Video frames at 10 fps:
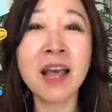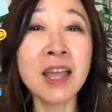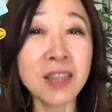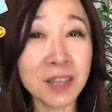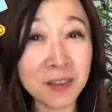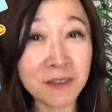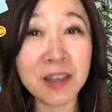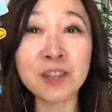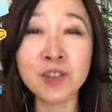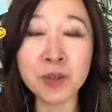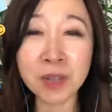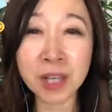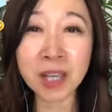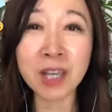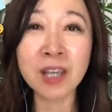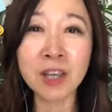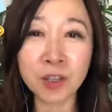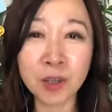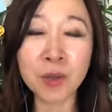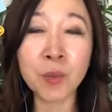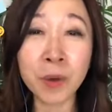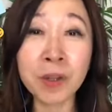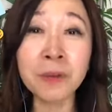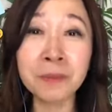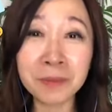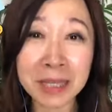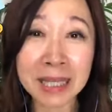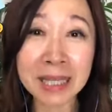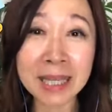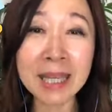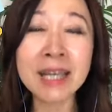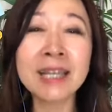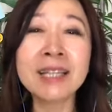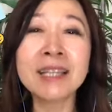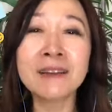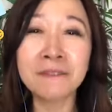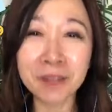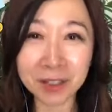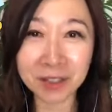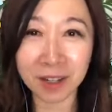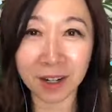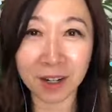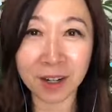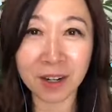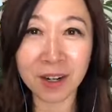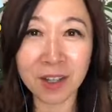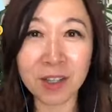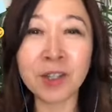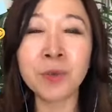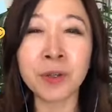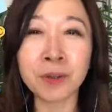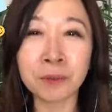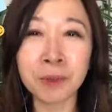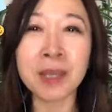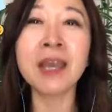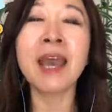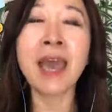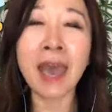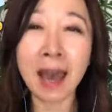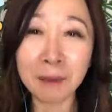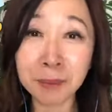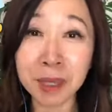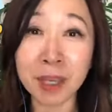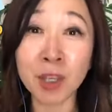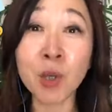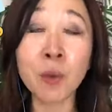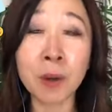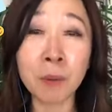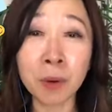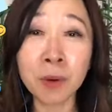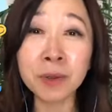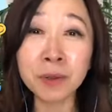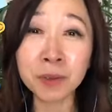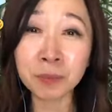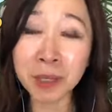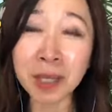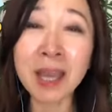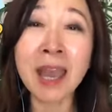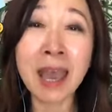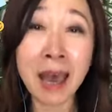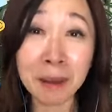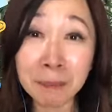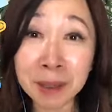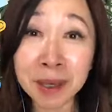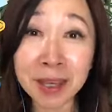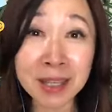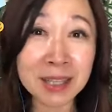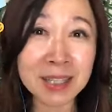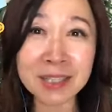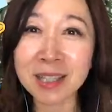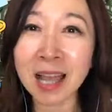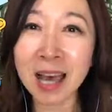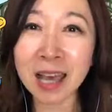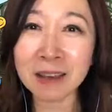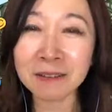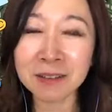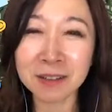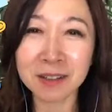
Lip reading: And eventually, you will be the victor. You will be happy. You were born to be happy in this life.